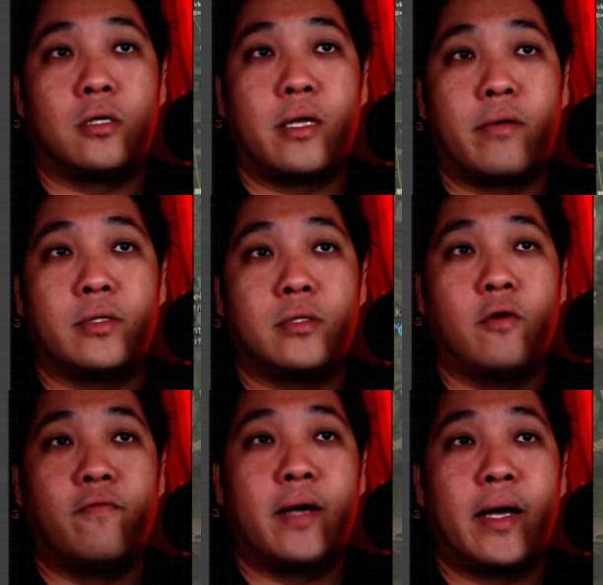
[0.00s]
There
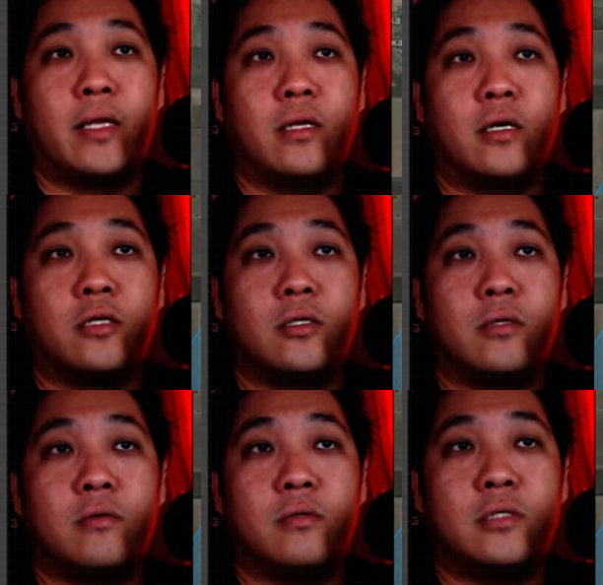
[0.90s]
over at
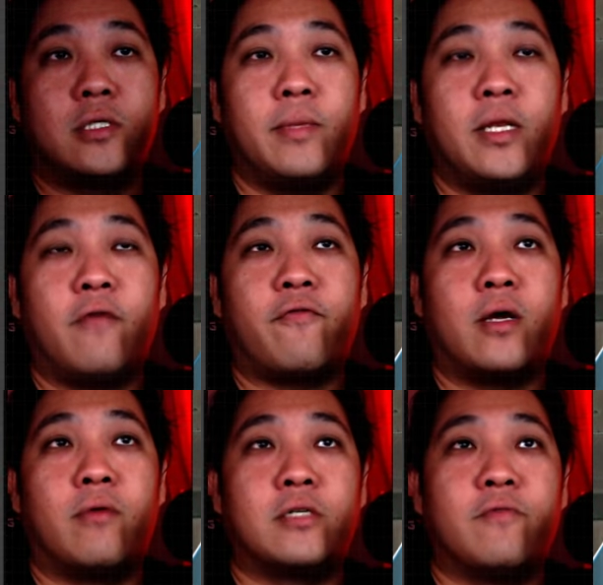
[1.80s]

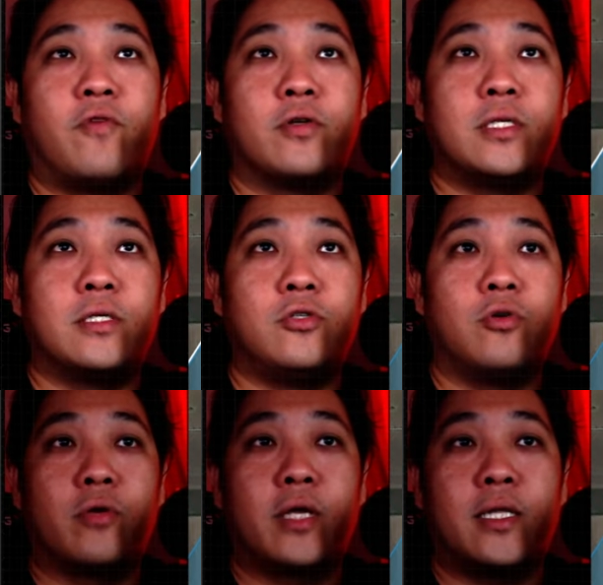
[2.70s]
Semenivka, Russian forces
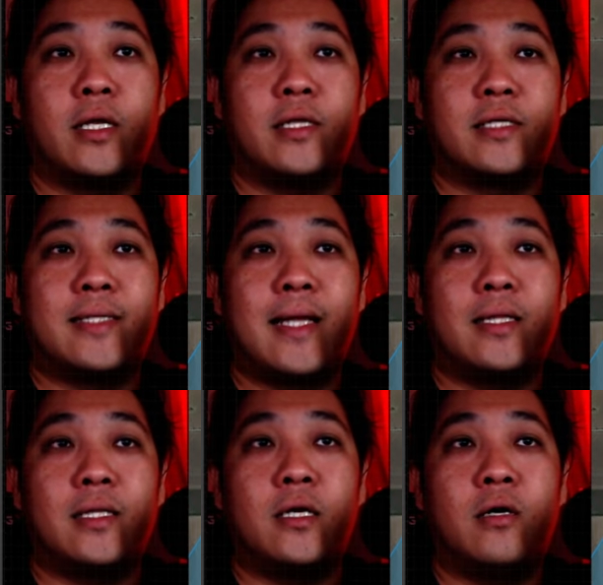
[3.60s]
geolocated in the
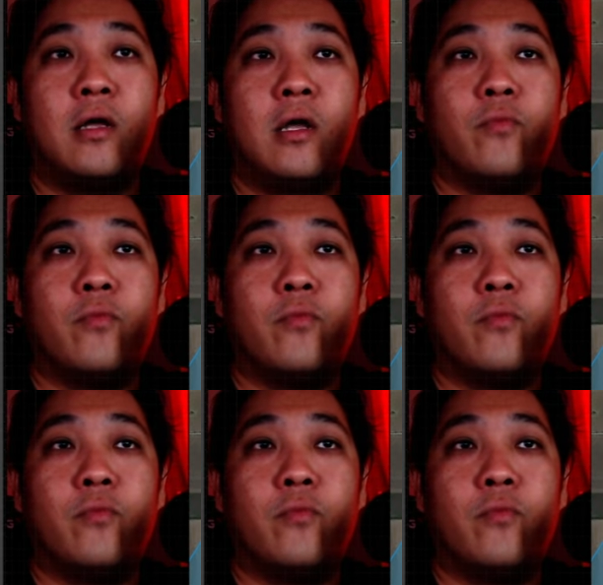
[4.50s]
center,